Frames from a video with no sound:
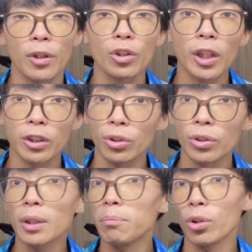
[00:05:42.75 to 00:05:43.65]
You can choose
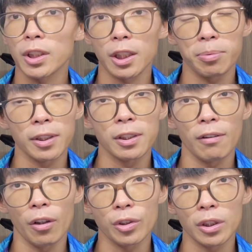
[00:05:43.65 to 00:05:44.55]
the most expensive
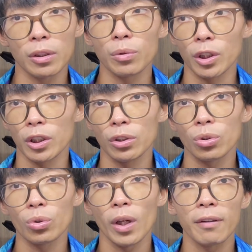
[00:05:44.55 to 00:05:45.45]
option, which is
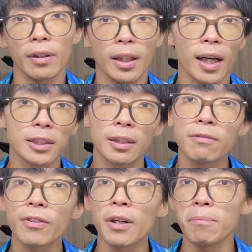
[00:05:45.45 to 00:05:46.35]
to have a custom
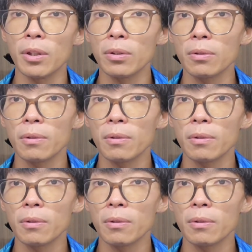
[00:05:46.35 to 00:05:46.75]
frame build.